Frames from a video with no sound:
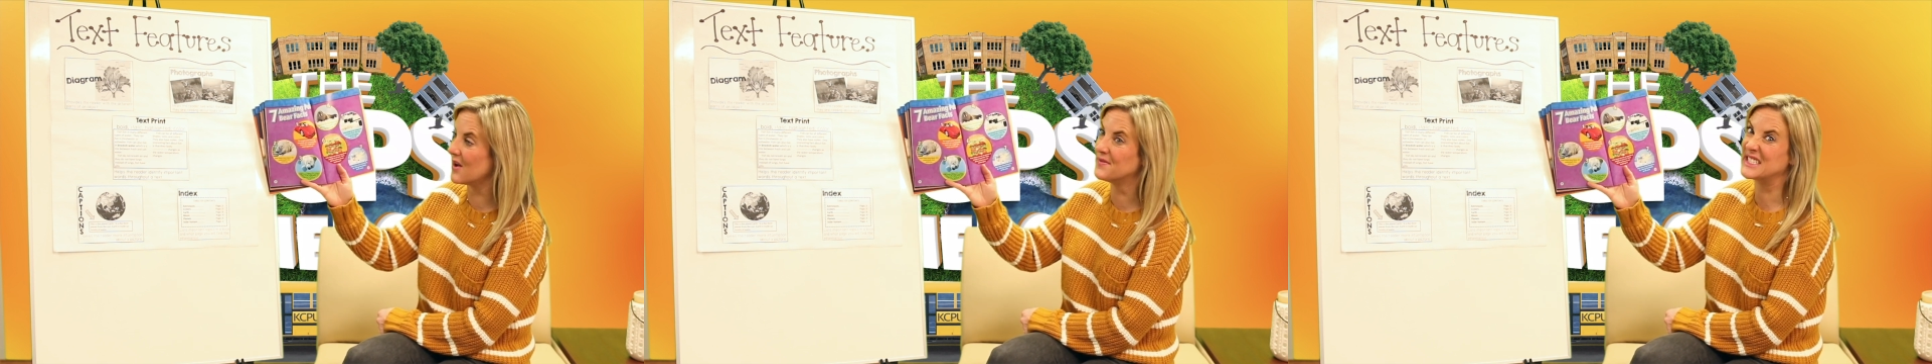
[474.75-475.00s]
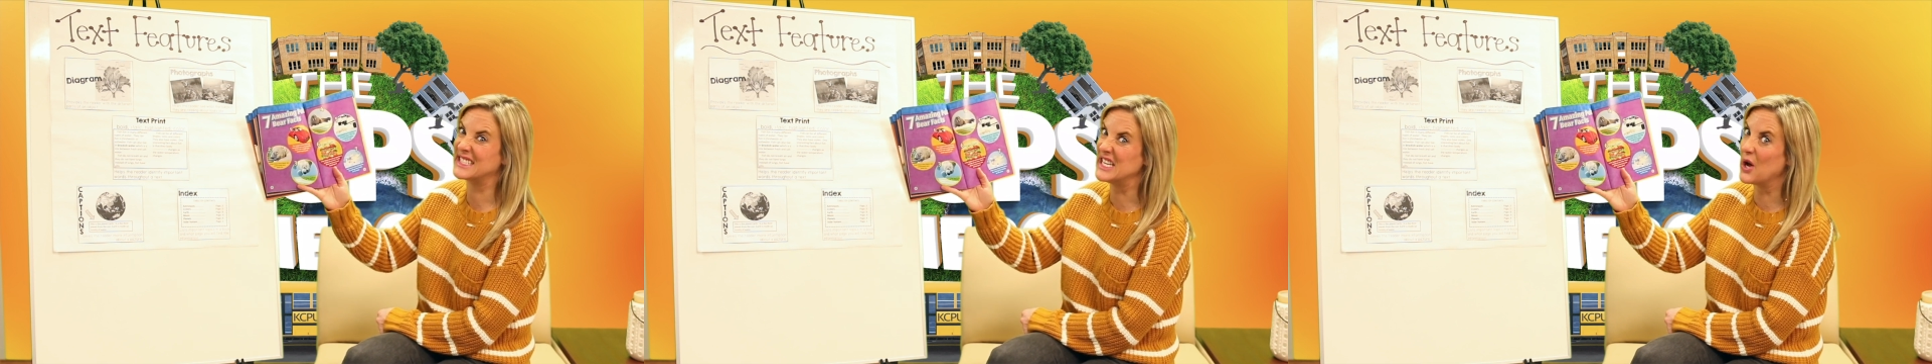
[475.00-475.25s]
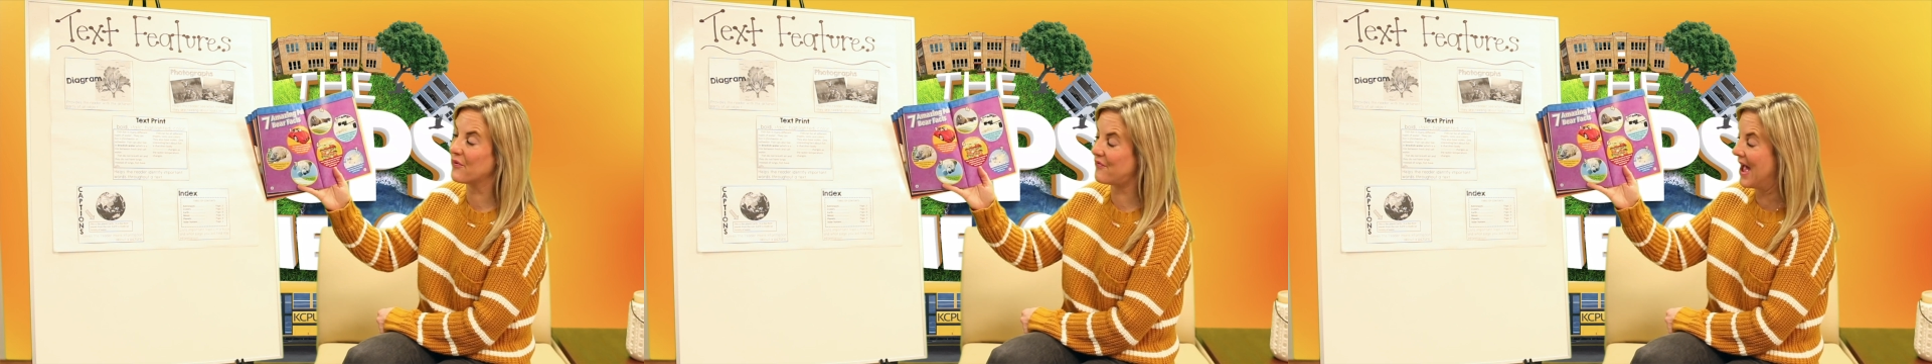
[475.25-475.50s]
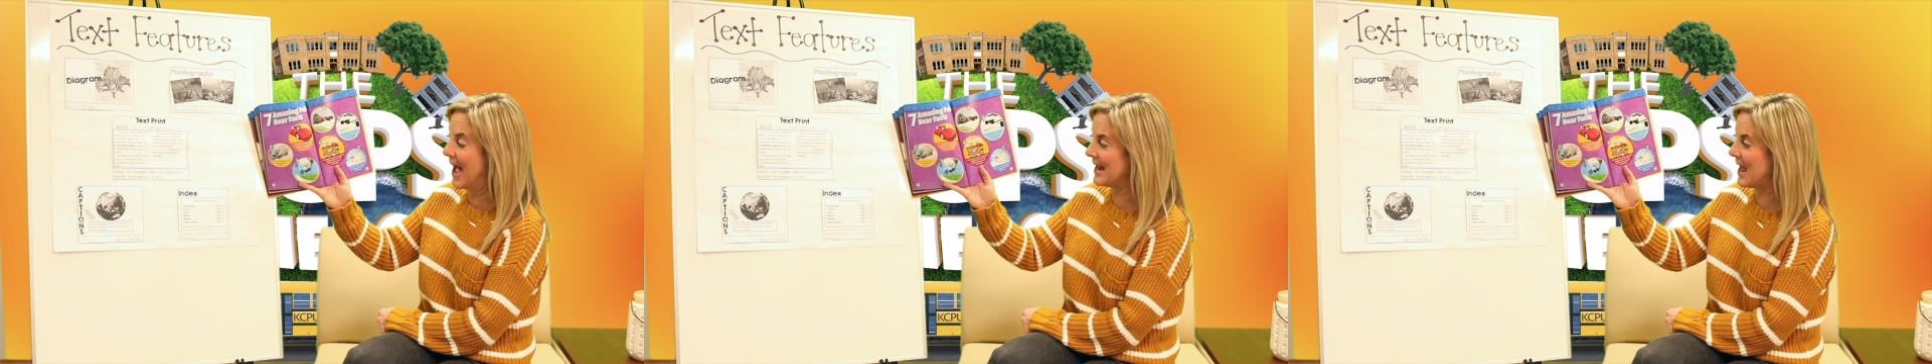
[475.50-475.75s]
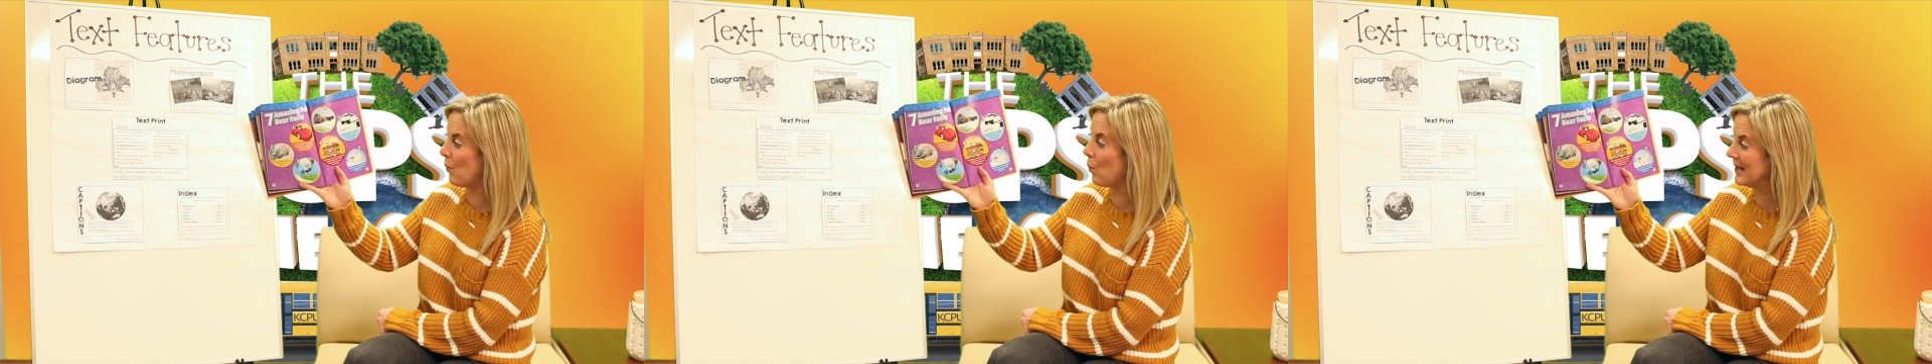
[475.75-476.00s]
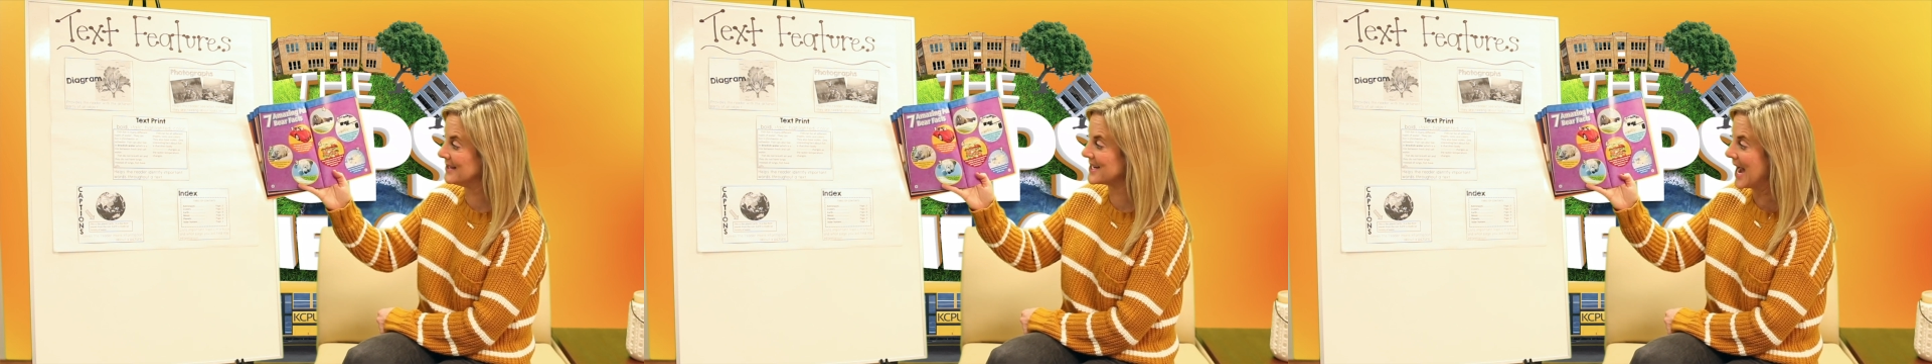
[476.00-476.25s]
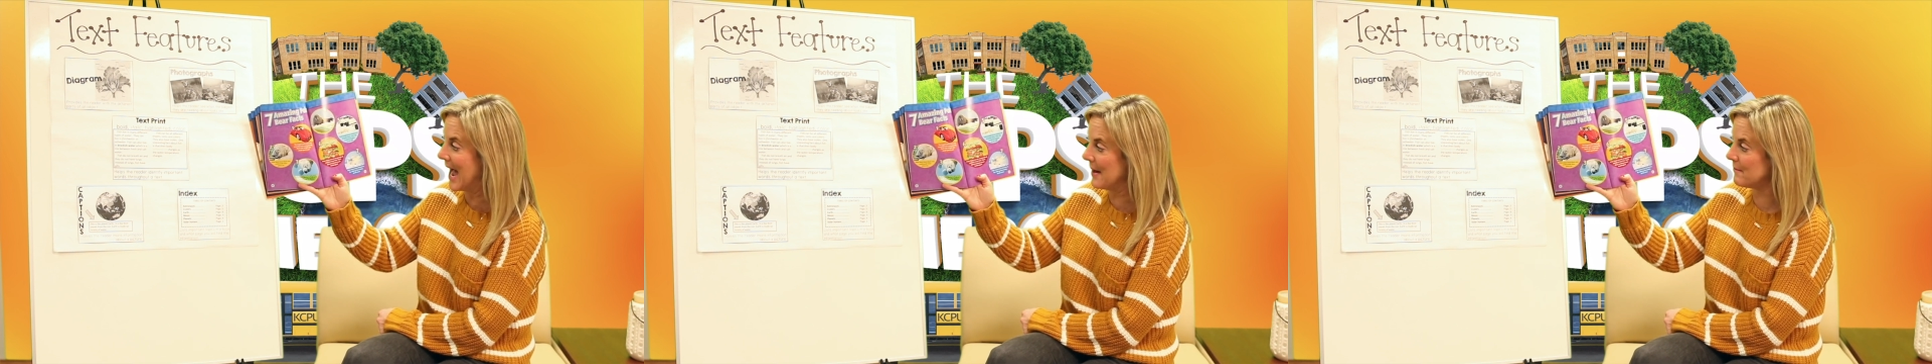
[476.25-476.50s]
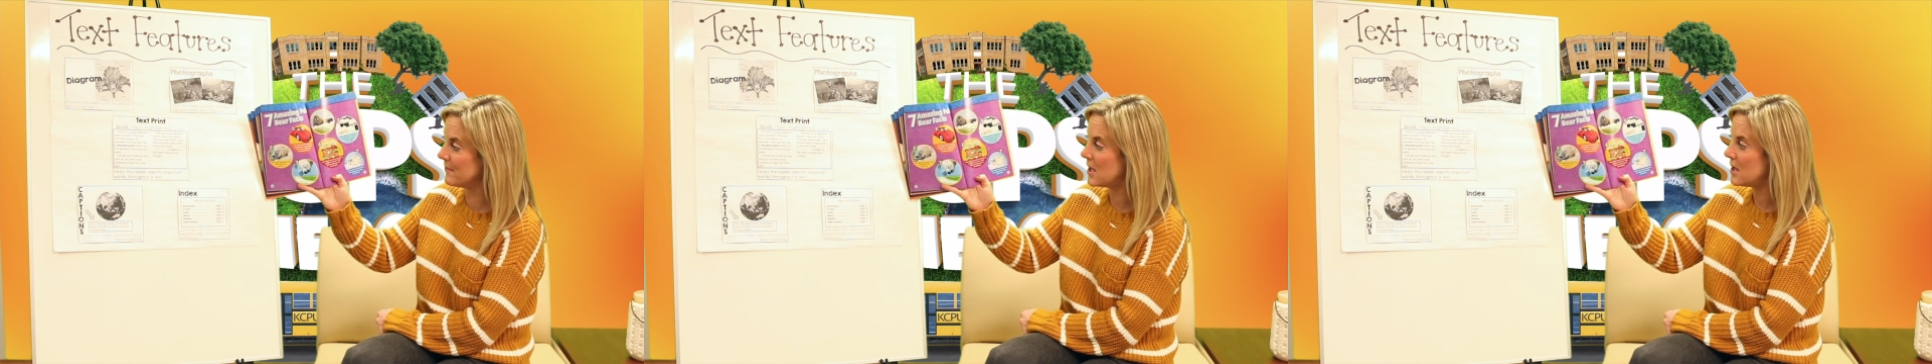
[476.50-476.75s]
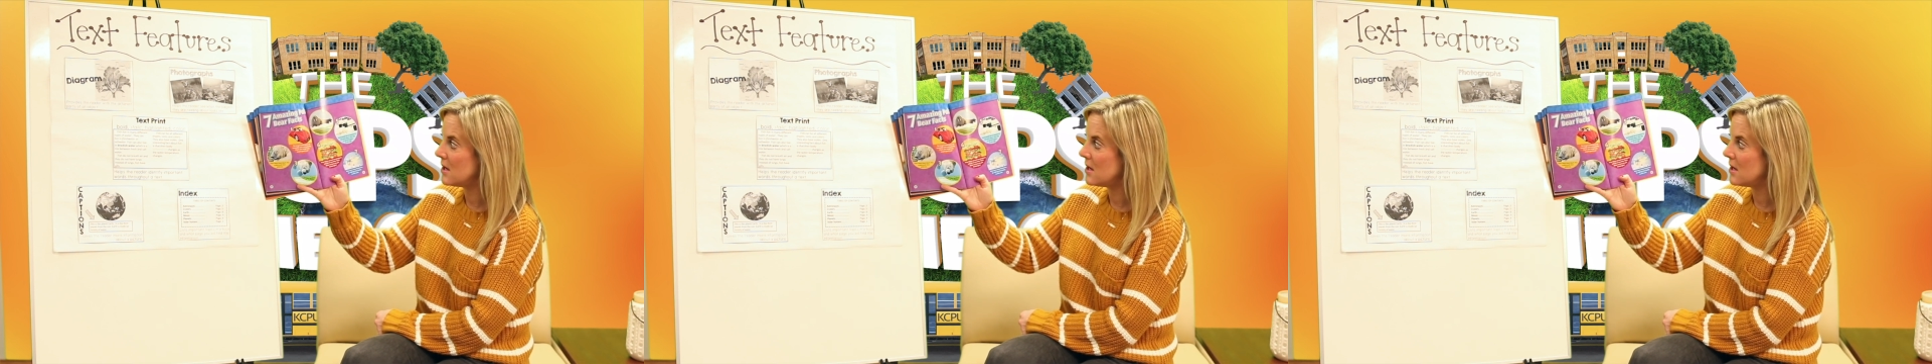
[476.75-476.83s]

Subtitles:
of seal fat at one time.